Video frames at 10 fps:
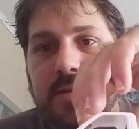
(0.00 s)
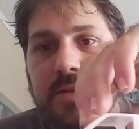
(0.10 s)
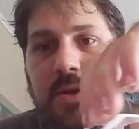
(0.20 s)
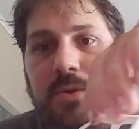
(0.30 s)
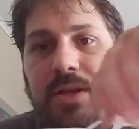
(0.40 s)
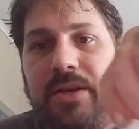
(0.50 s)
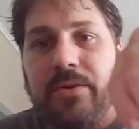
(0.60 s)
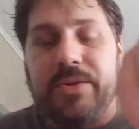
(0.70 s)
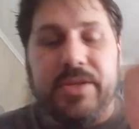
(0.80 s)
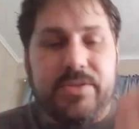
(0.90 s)
No clear
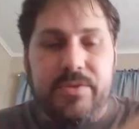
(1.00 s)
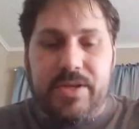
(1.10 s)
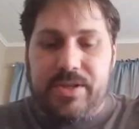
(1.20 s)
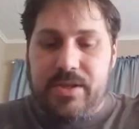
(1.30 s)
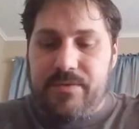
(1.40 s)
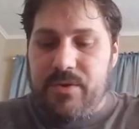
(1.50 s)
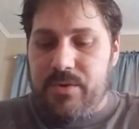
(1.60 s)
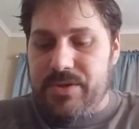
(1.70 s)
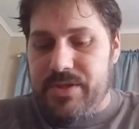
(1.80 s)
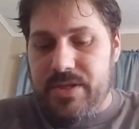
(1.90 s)
on this or anything, of
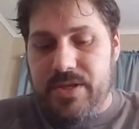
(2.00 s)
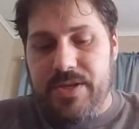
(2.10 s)
course,